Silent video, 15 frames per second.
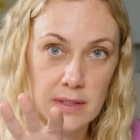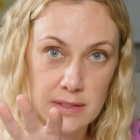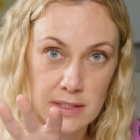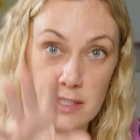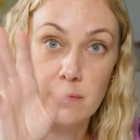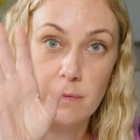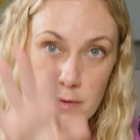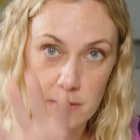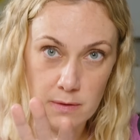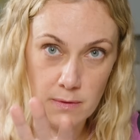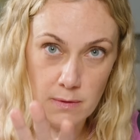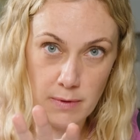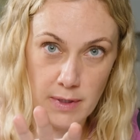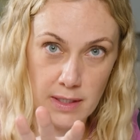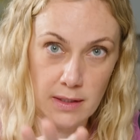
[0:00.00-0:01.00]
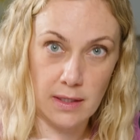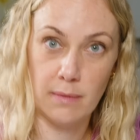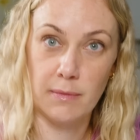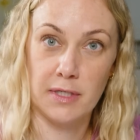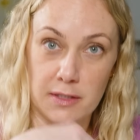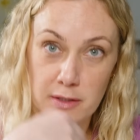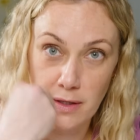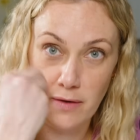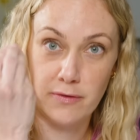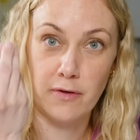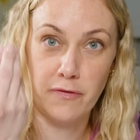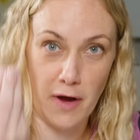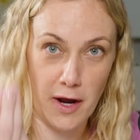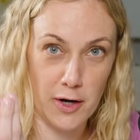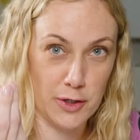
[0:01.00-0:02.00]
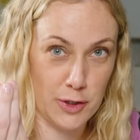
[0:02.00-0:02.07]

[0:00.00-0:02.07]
listening, it's supposed to be red. That means you have enough iron